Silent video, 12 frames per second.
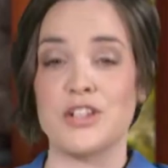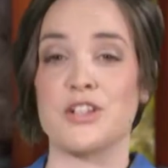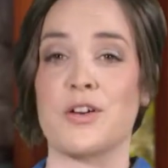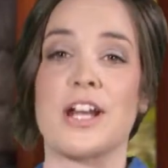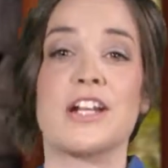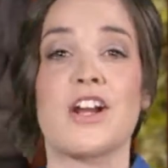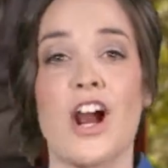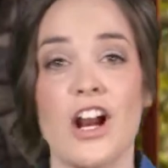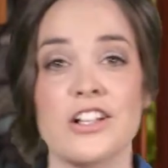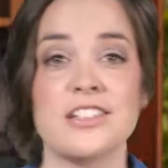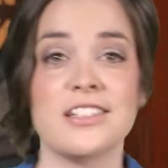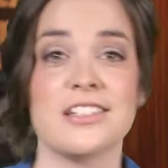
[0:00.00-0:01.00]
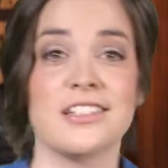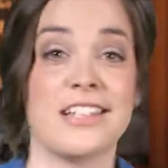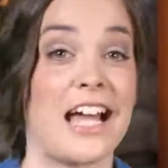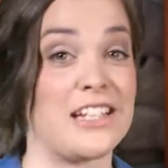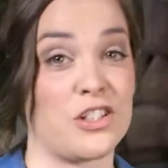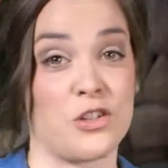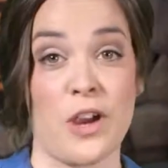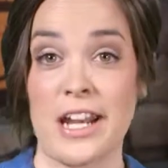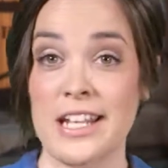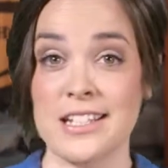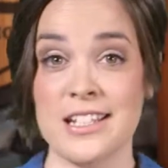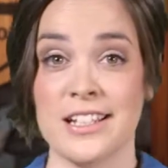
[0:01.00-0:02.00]
credit cards, lines of
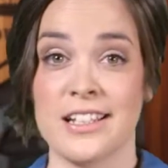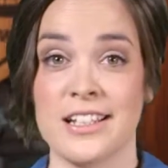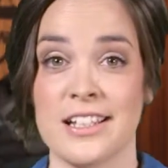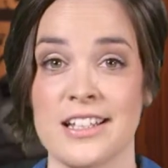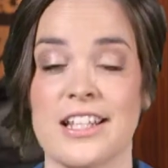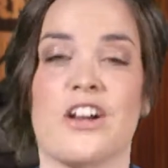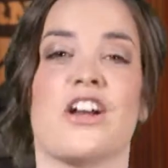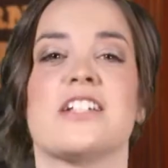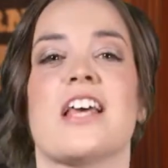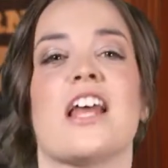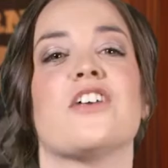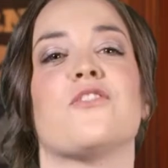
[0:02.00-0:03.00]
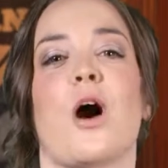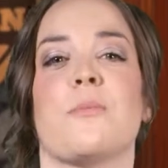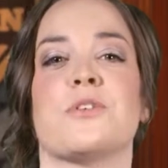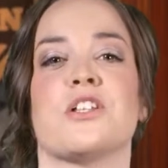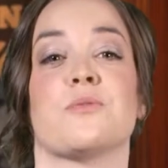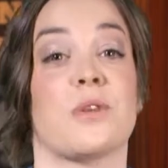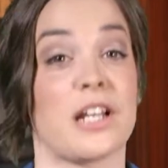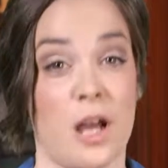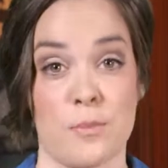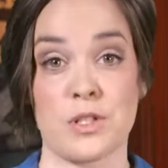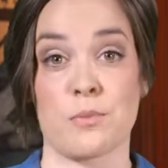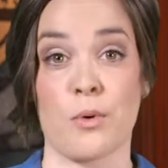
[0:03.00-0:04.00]
credit, there are a ton of options when it
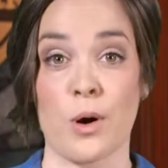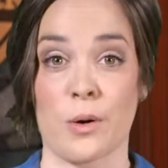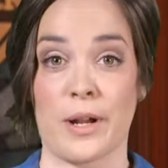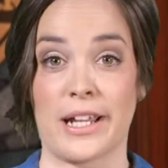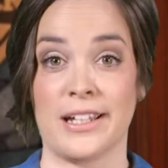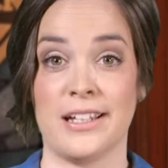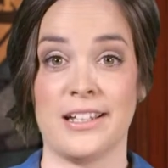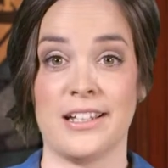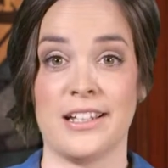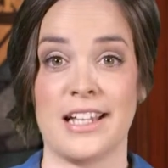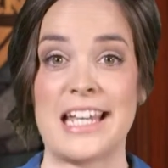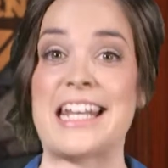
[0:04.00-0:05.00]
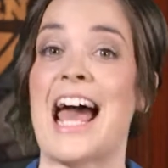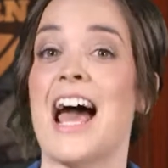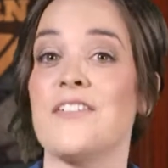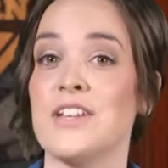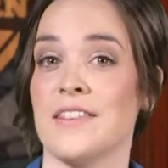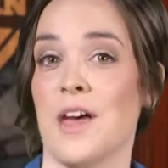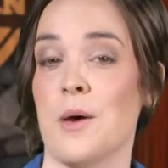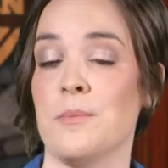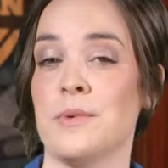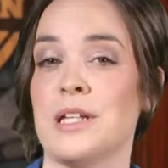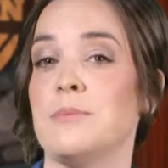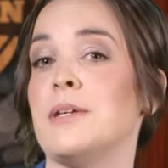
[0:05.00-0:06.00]
comes to borrowing, and having them
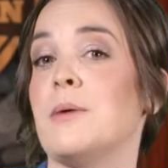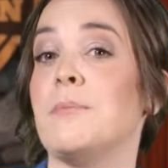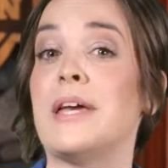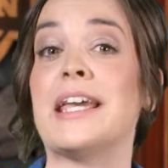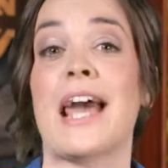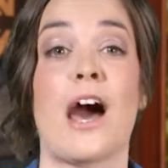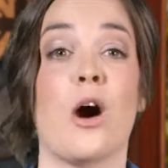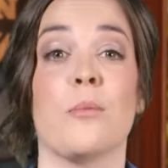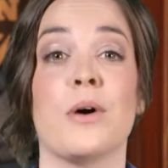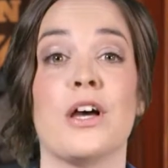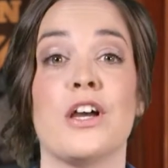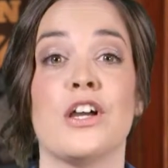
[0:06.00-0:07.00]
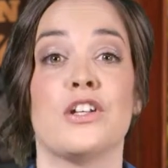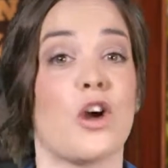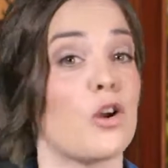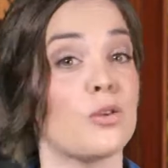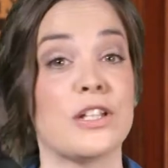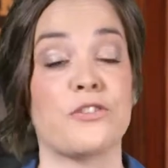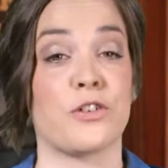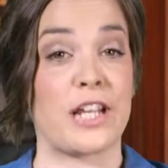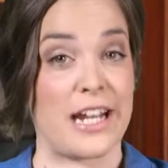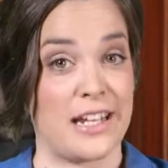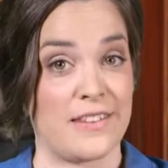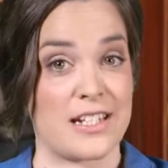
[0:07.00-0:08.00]
can be a big help, not only for
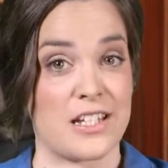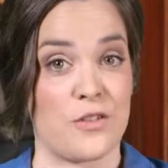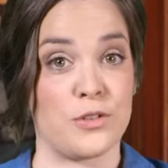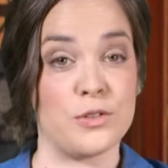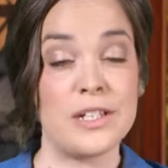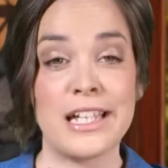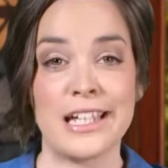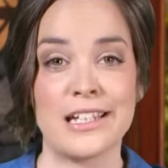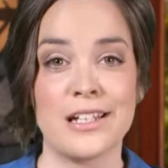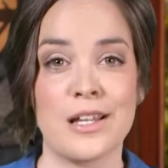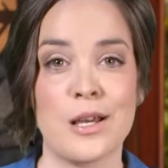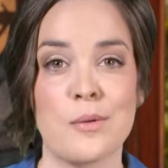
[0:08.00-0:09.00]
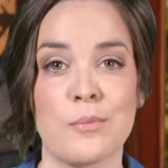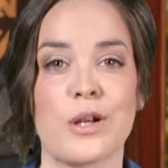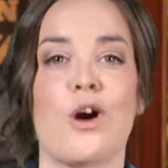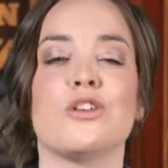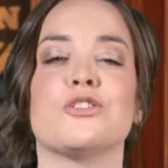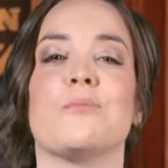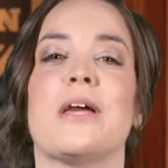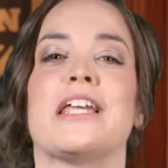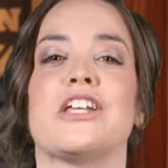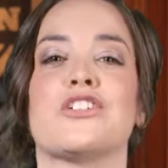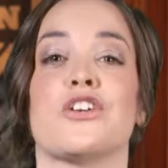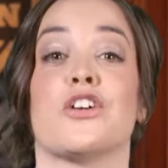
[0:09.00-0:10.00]
getting the stuff you need, but also
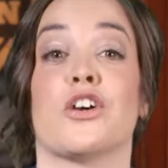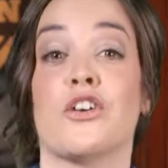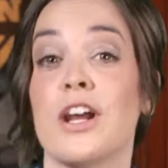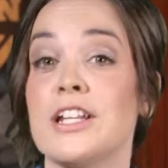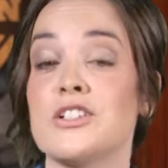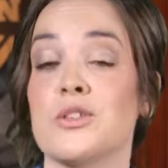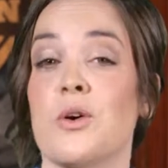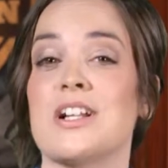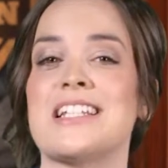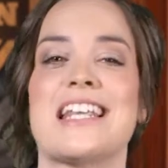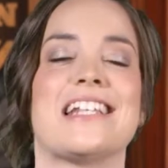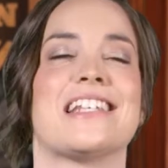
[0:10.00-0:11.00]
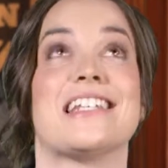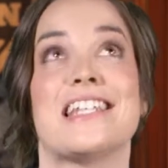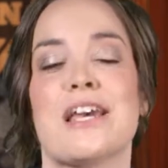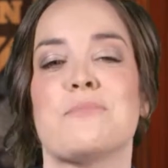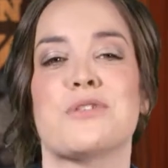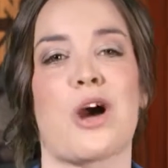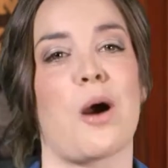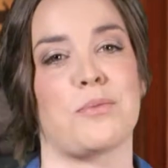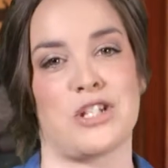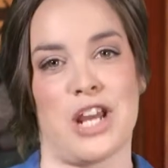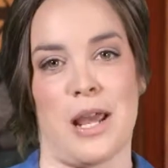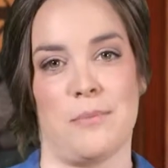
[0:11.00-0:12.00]
making sure your credit score stays in tip-top
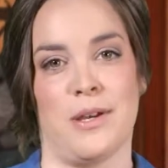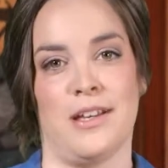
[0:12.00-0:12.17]
shape.